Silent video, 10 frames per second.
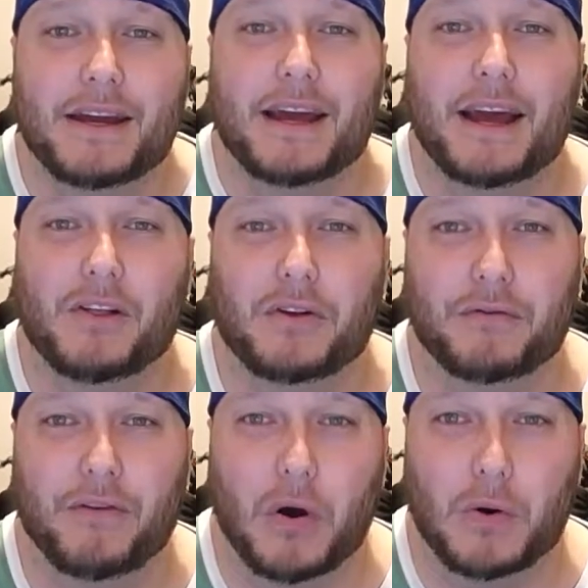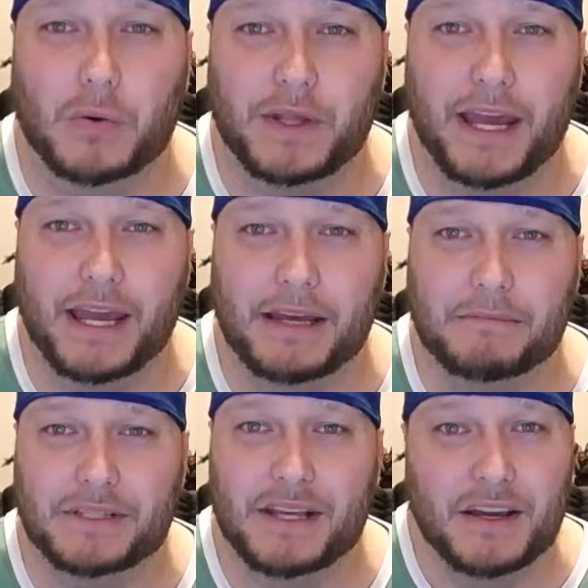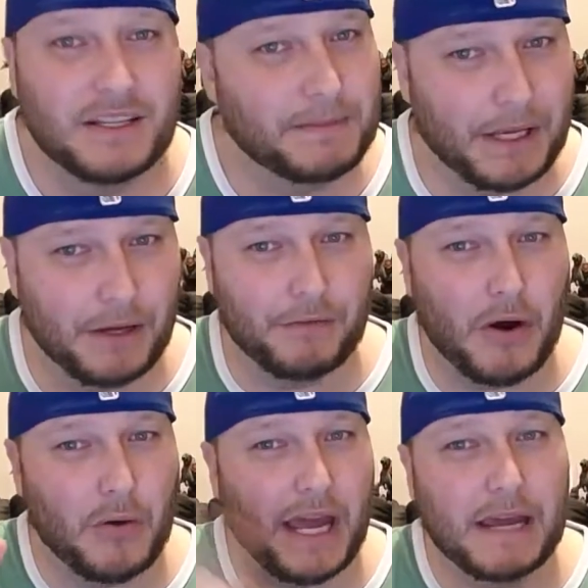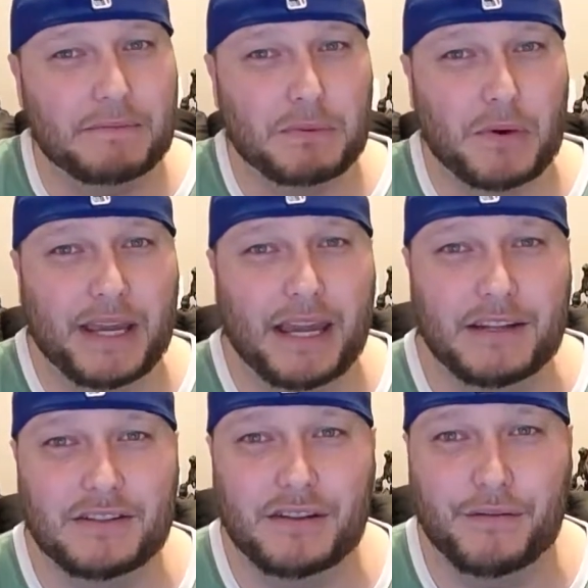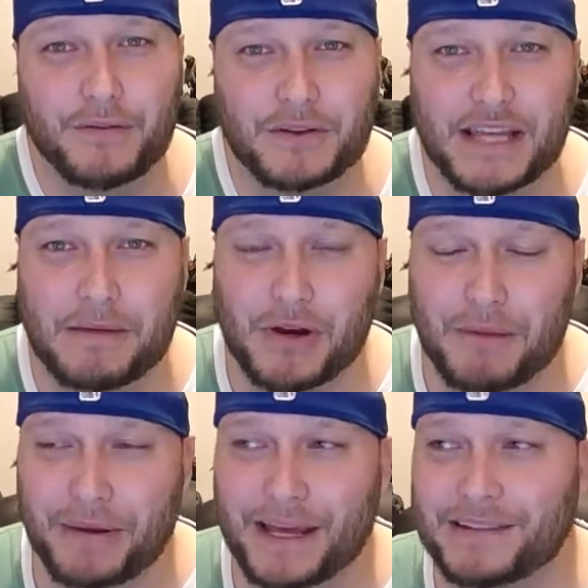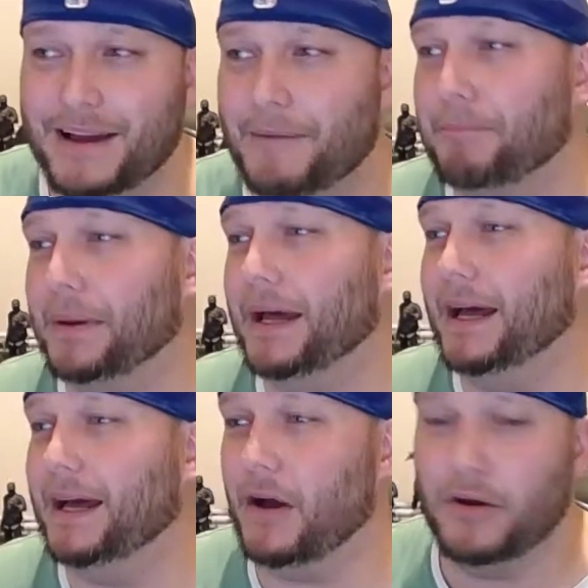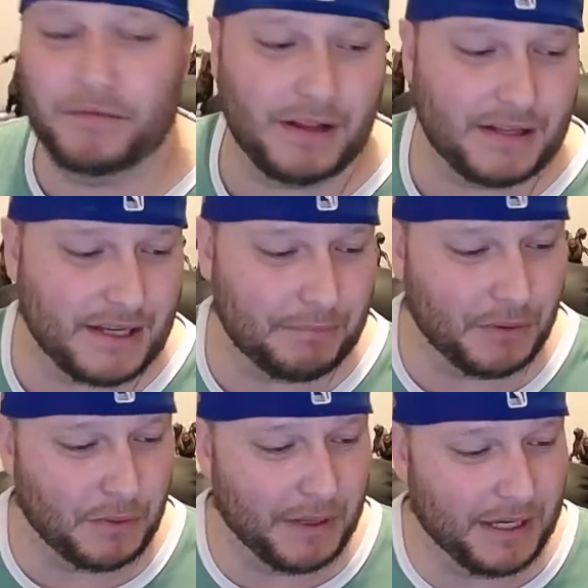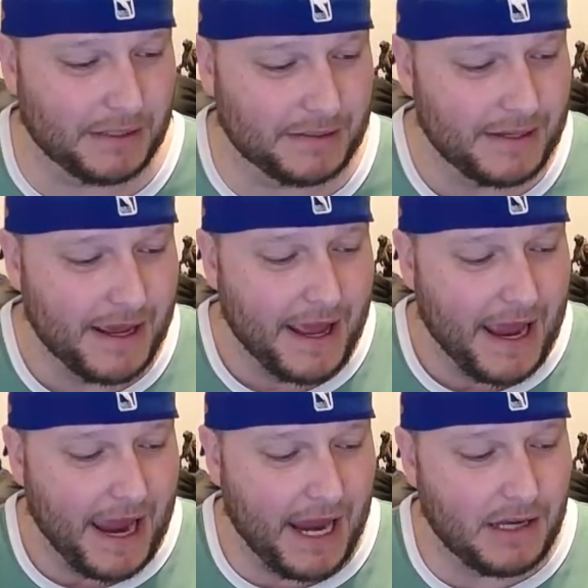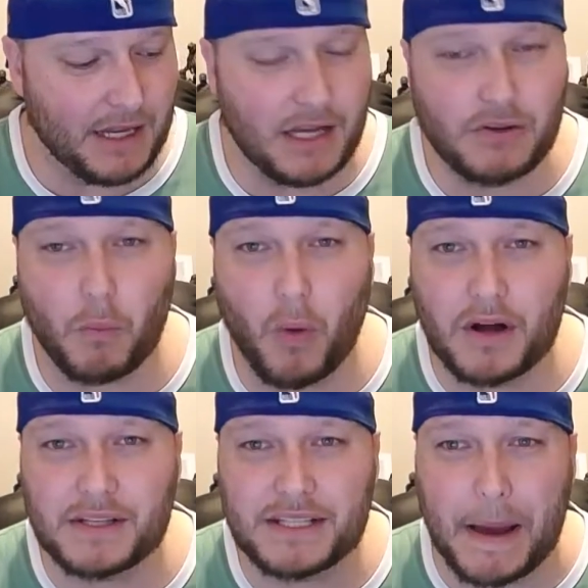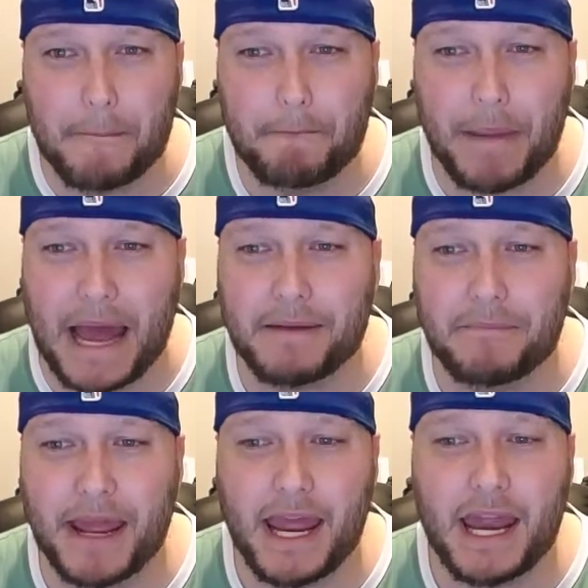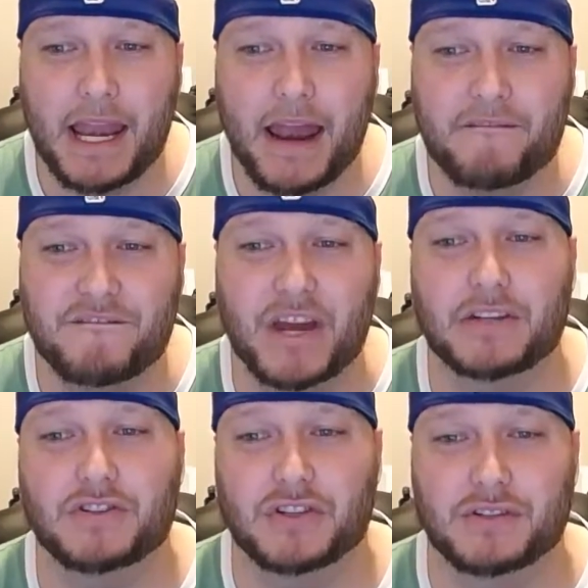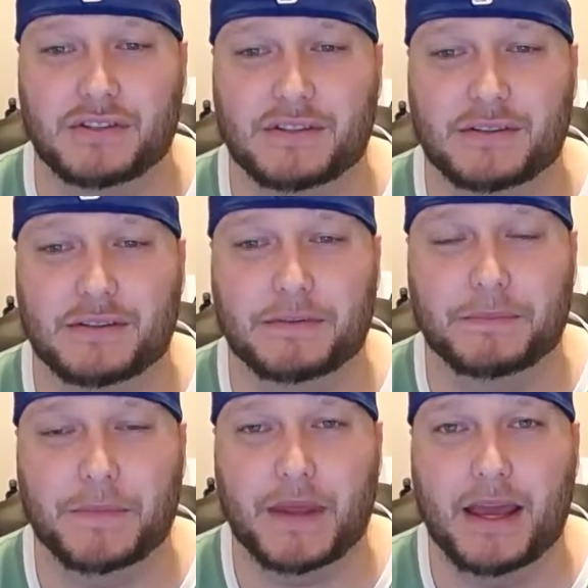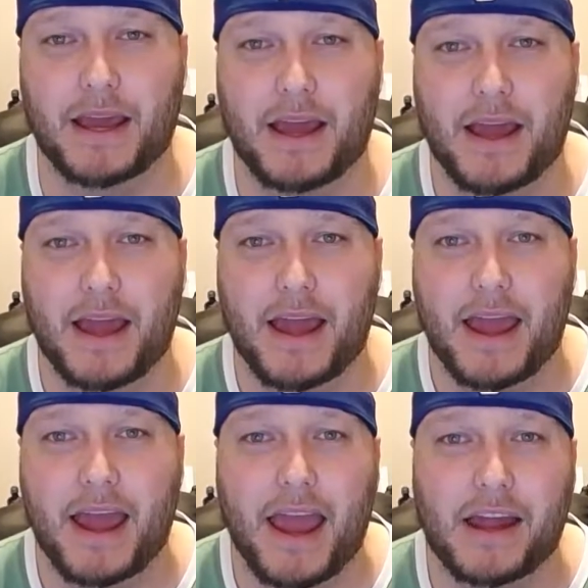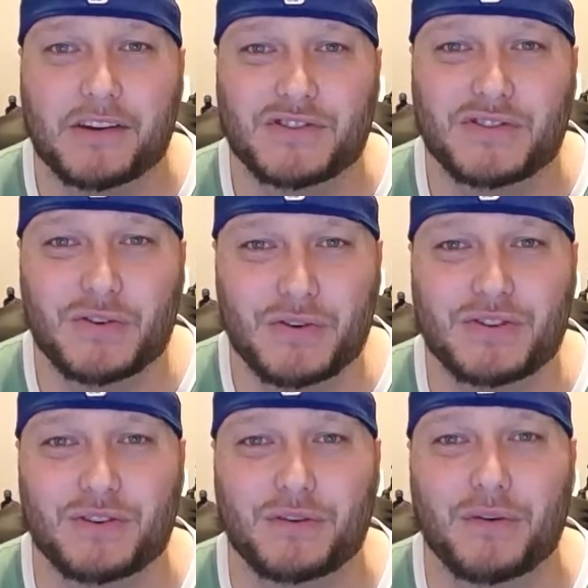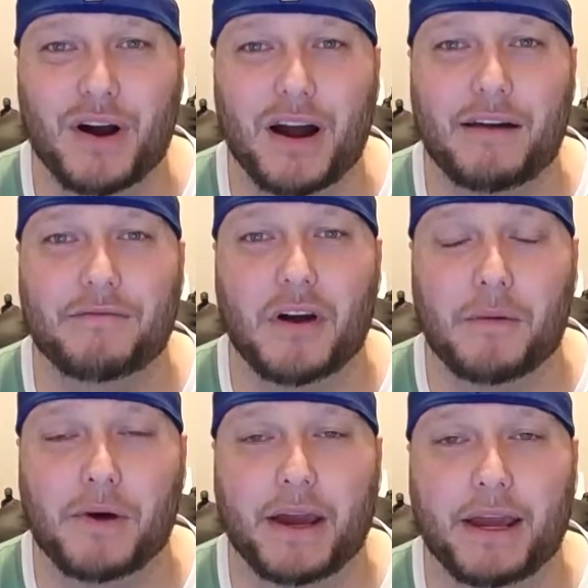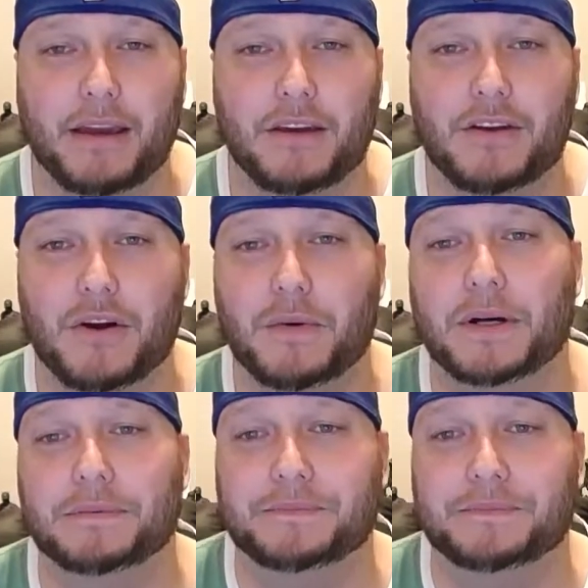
a lot of old games. Speaking of old games, we'll get into the first game that I picked up over the last couple of weeks, and it was Batman Vengeance. And as soon as it arrived, I'm like, you know what?